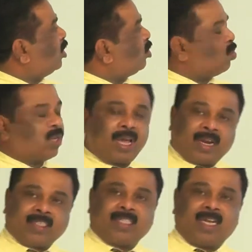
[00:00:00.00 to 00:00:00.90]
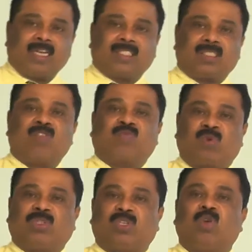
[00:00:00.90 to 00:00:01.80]
to correct the errors. Of
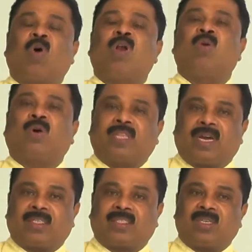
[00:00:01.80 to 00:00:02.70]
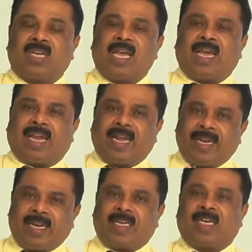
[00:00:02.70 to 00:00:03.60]
course, you all know that
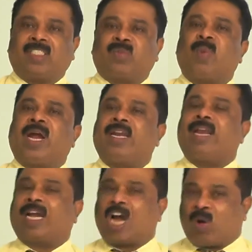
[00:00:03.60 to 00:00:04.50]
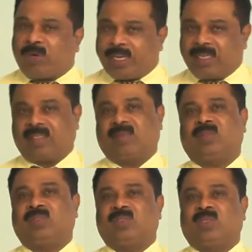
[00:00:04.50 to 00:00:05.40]
any errors made in accounting
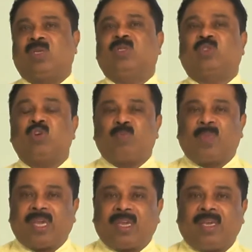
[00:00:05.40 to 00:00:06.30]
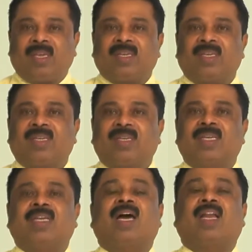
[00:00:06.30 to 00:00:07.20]
should be
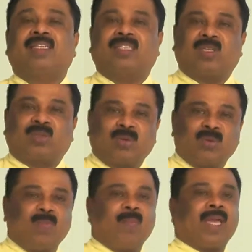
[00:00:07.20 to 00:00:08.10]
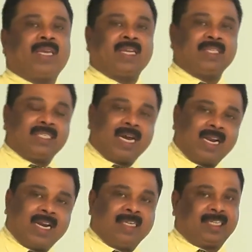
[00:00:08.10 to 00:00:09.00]
corrected through making
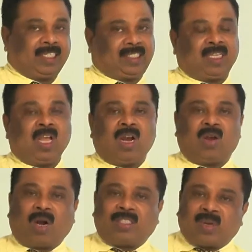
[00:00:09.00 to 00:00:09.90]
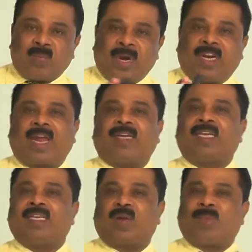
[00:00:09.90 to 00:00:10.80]
journal entries, not simply
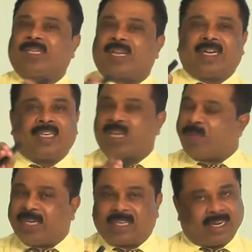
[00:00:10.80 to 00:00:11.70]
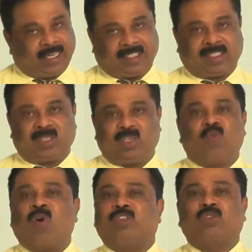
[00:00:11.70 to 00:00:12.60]
writing debit, credit. You
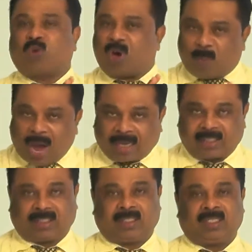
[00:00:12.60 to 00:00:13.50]
won't score marks.